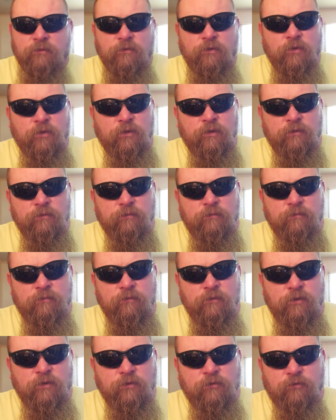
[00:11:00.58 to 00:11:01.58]
you
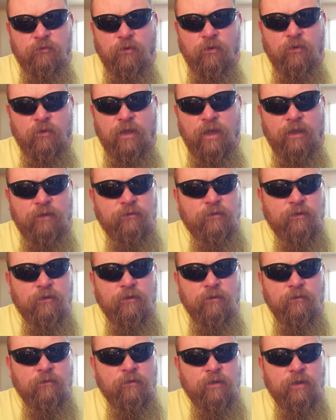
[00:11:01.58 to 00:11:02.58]
can throw it out
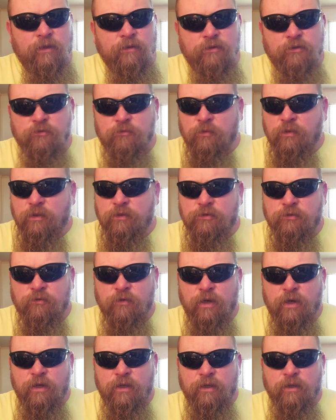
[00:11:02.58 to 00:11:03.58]
there and just reel it
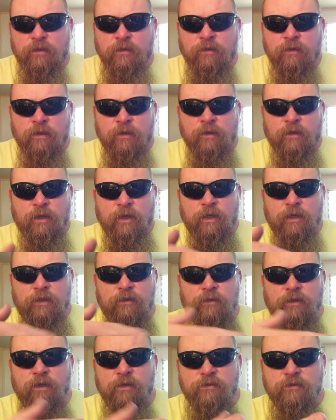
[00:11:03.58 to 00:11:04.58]
straight in, and
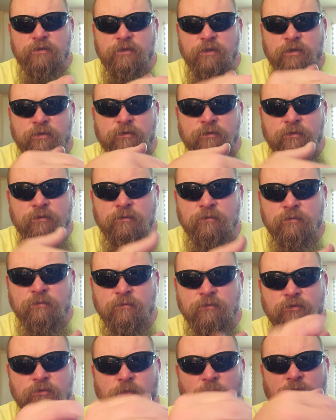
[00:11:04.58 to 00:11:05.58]
it does this,
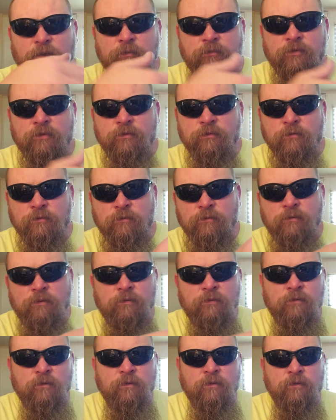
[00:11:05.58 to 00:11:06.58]
swims,
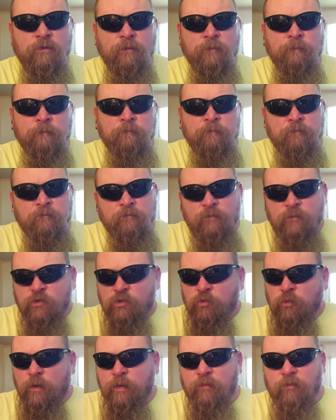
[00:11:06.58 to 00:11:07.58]

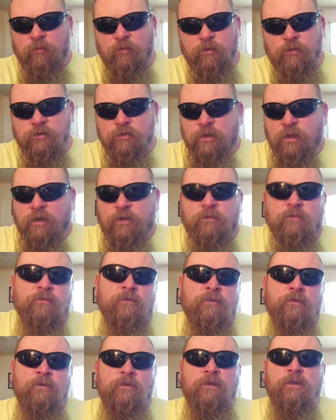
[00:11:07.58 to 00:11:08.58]
swimming real slow,
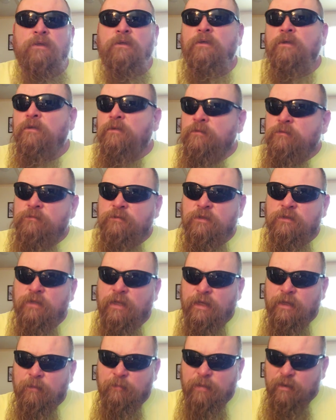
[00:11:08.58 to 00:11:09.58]
just
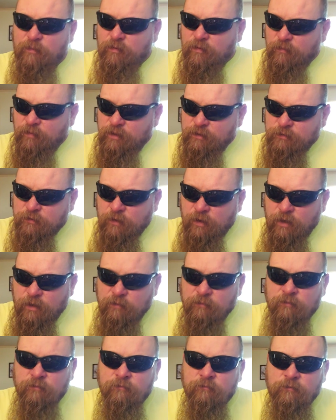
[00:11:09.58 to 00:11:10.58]
like a baby
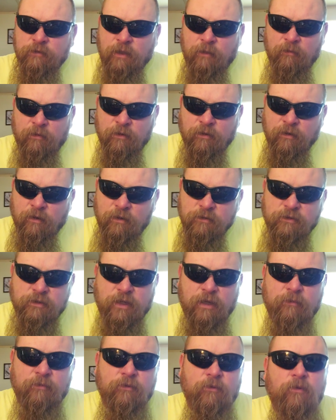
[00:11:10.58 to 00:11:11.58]
muskrat coming across the
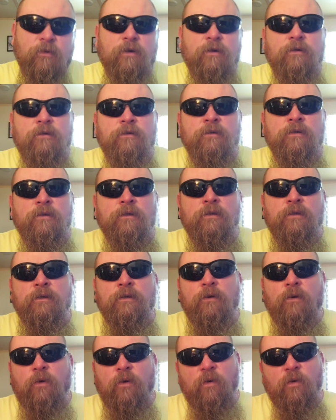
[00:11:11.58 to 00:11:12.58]
top of the water.
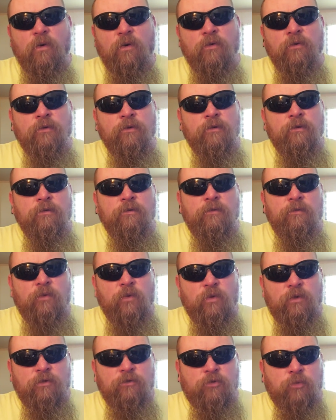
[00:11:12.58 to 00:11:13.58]
Or
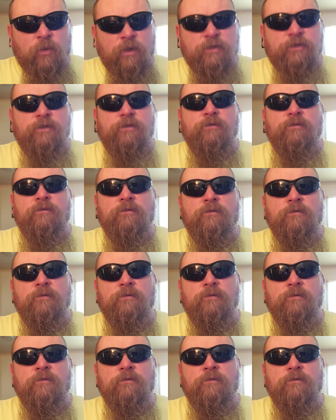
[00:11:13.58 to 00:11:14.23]
you can twitch it